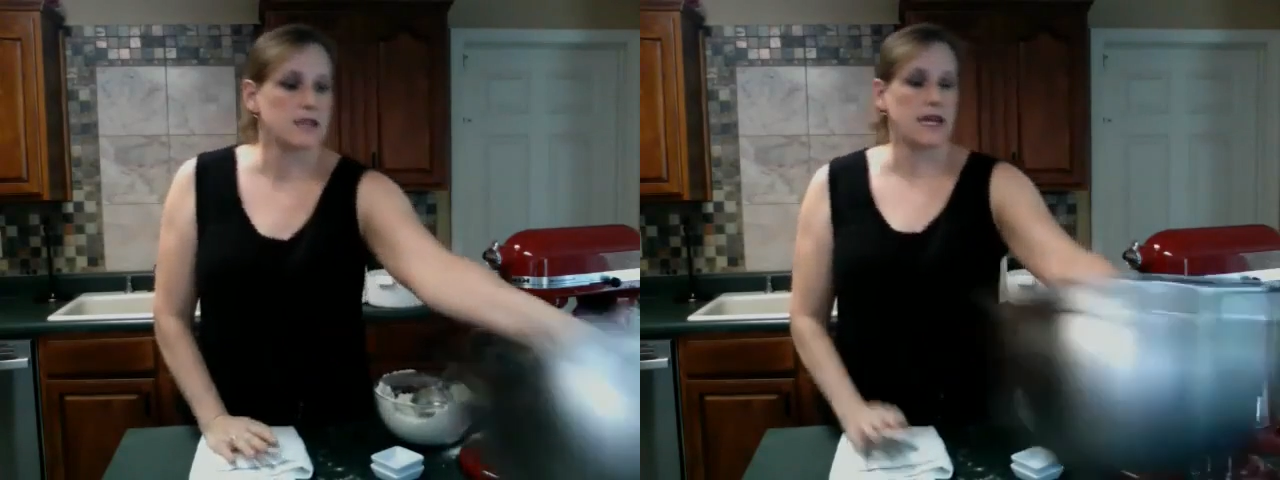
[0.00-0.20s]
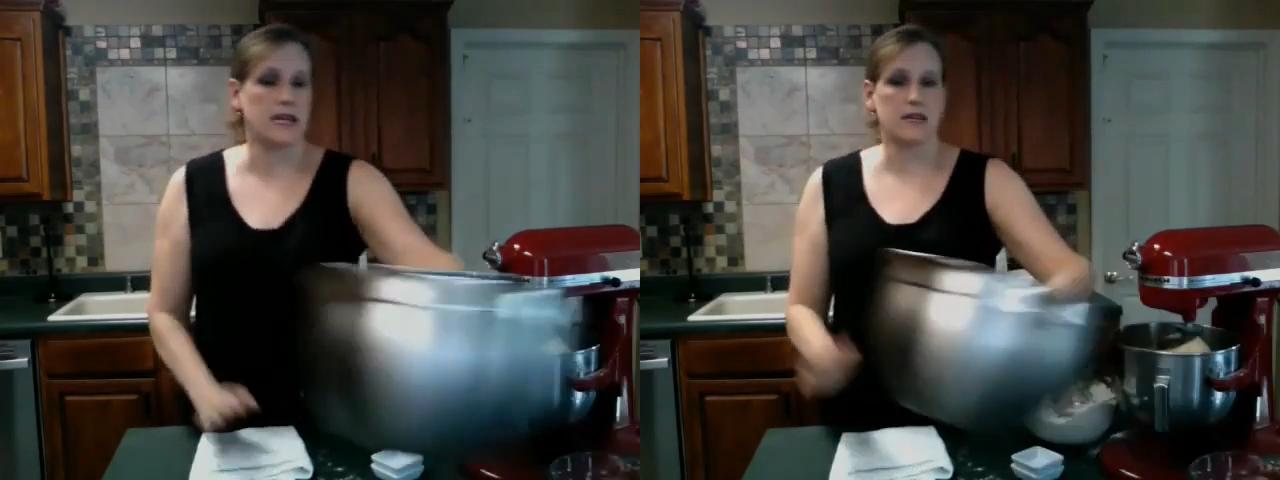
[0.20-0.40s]

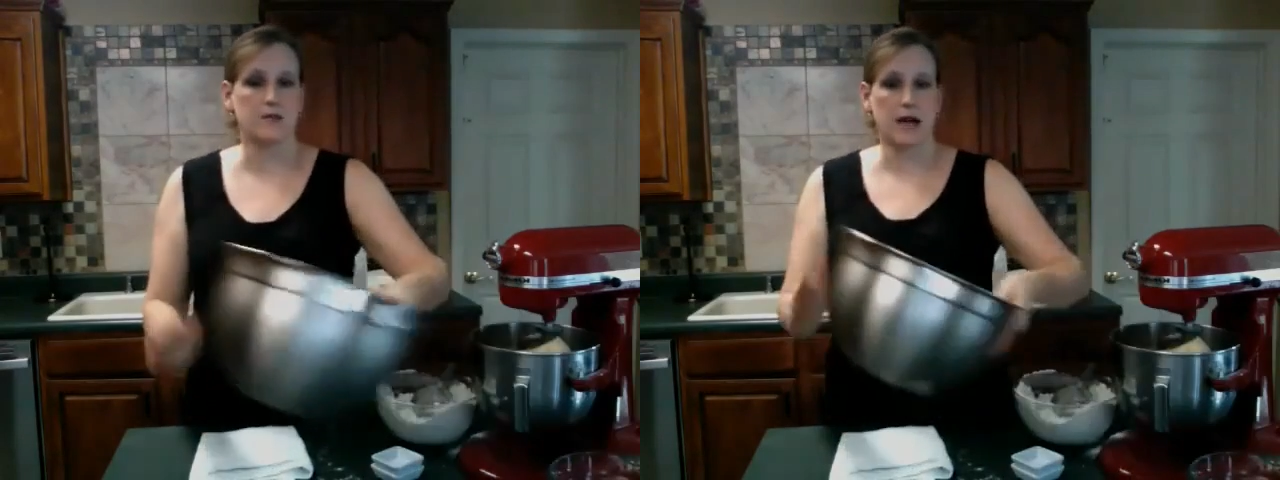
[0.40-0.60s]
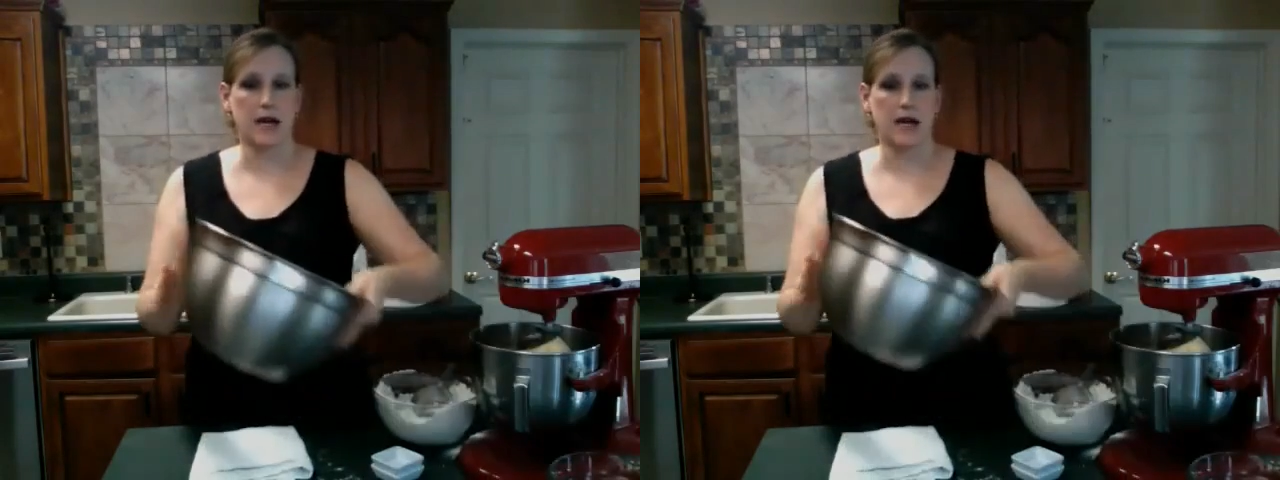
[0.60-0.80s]

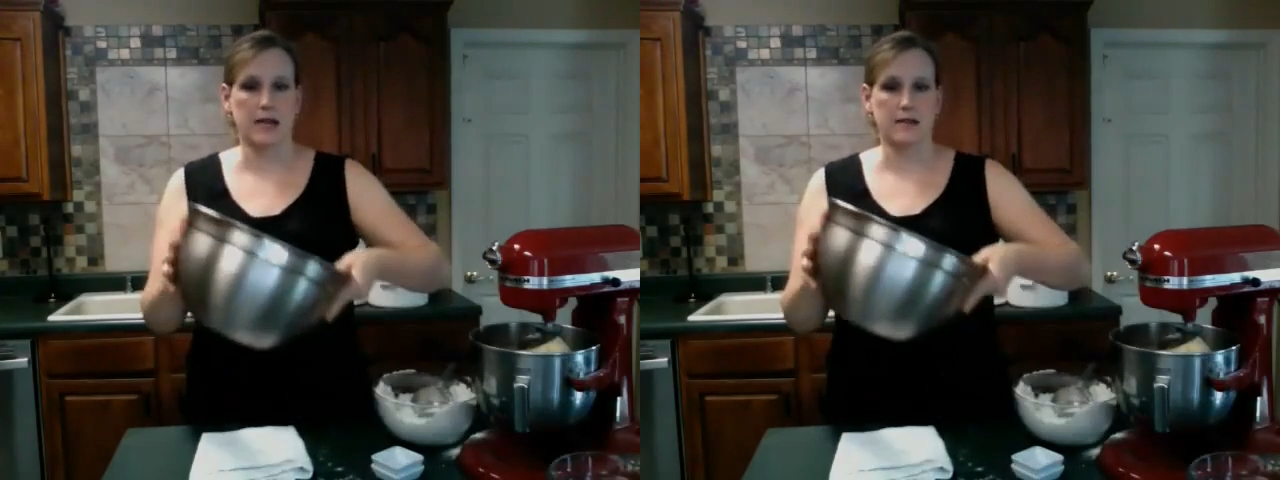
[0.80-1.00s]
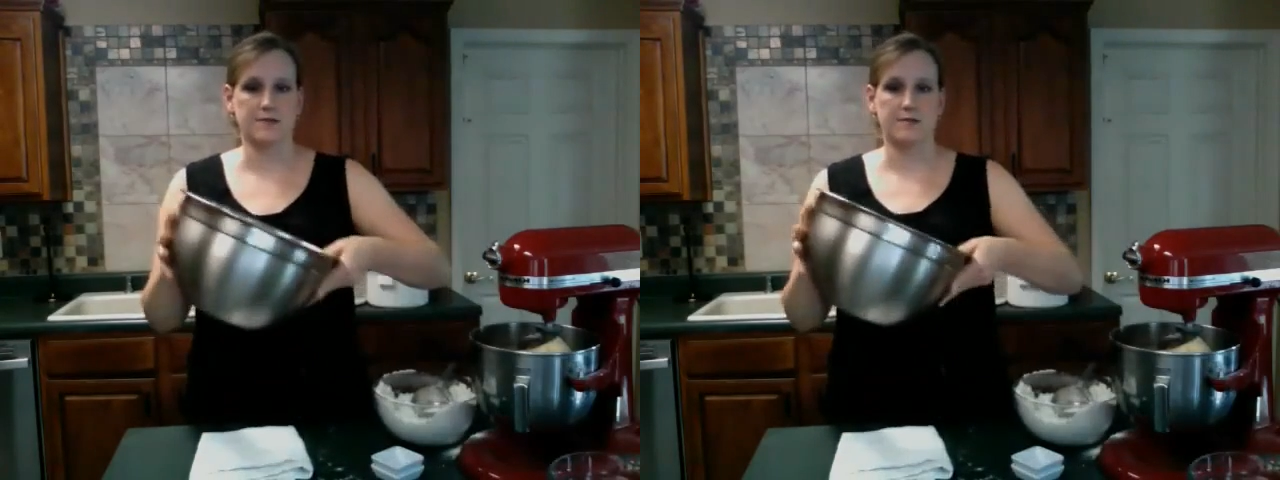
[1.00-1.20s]
taken
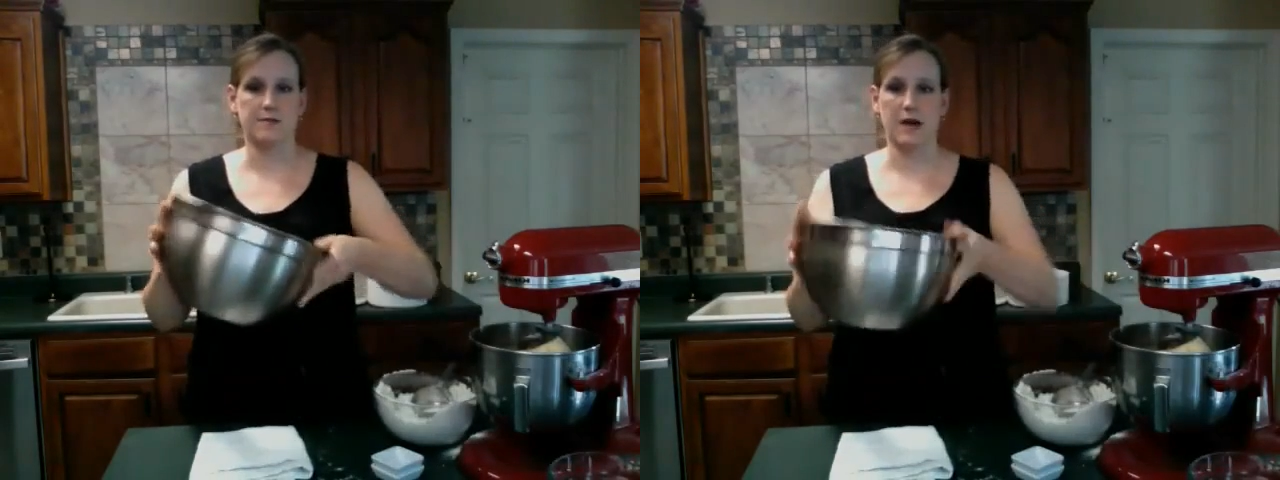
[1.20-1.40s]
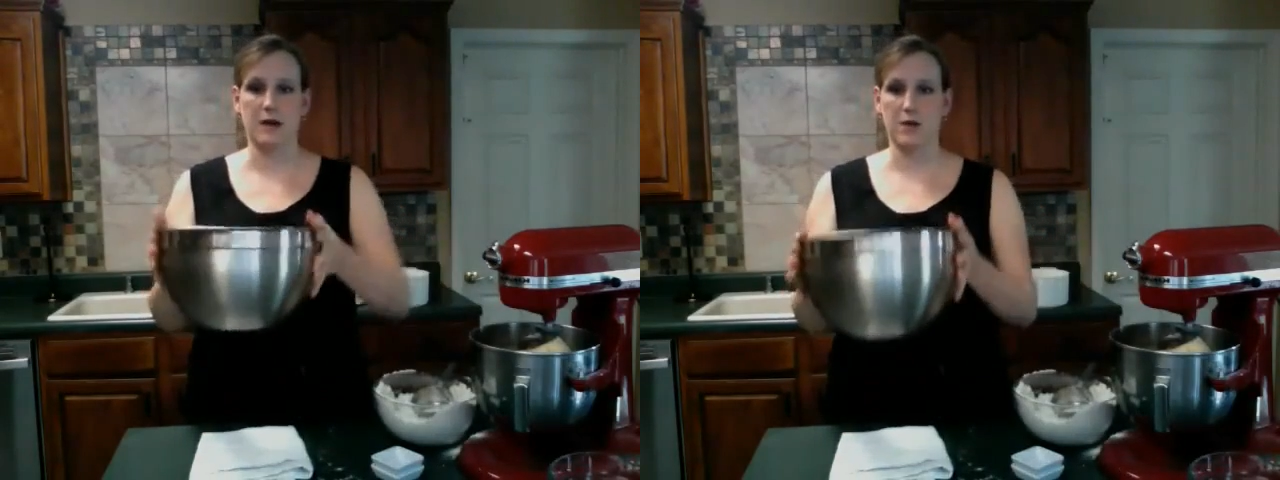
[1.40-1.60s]
my
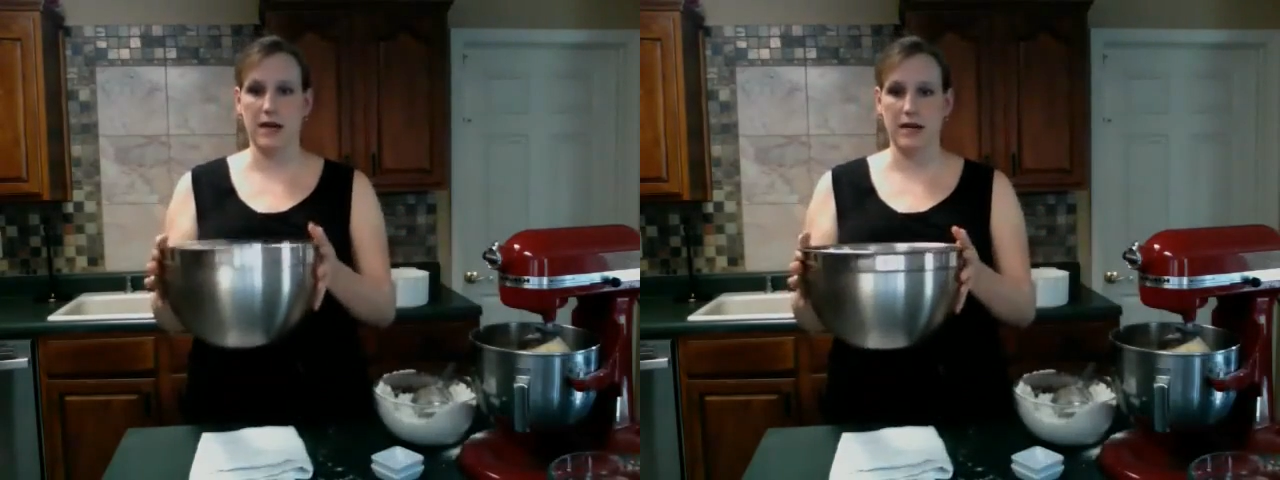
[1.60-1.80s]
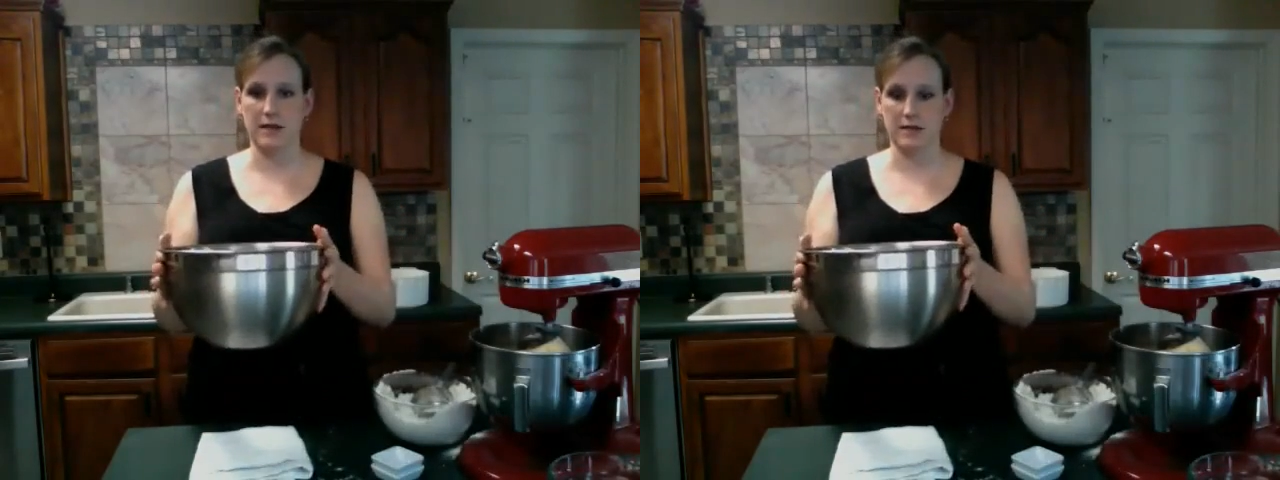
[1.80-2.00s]

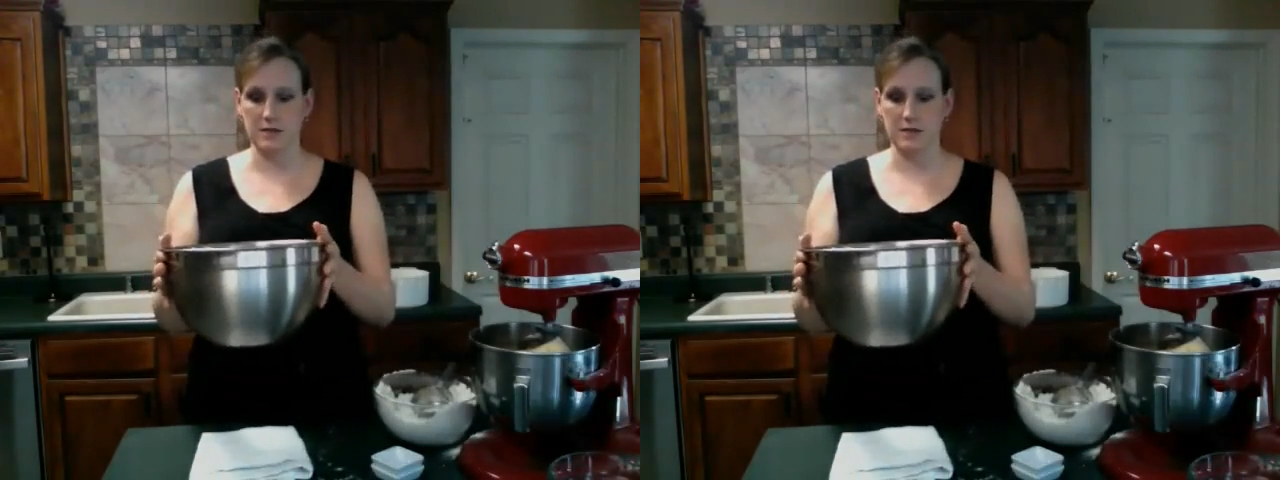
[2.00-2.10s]
bread.